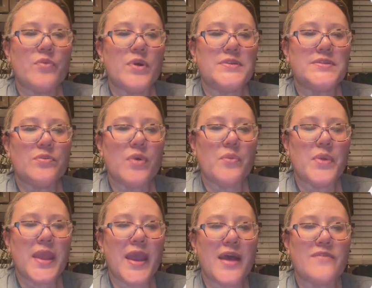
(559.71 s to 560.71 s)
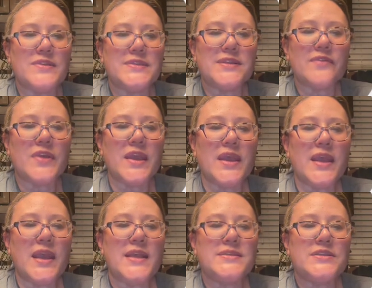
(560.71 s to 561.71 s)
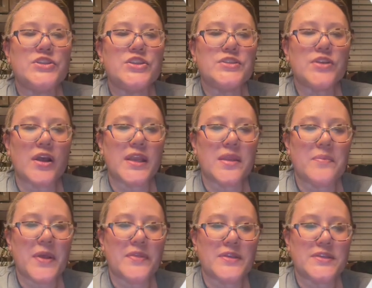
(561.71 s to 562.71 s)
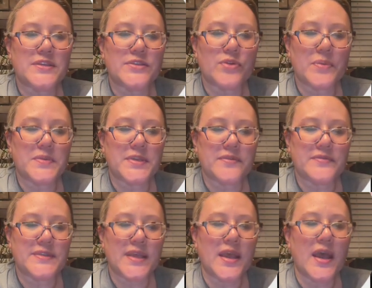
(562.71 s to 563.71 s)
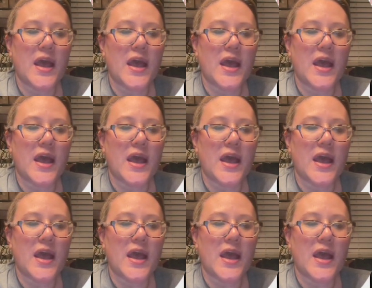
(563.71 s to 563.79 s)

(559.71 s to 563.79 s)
What we have and stuff is it's just talking about the descriptives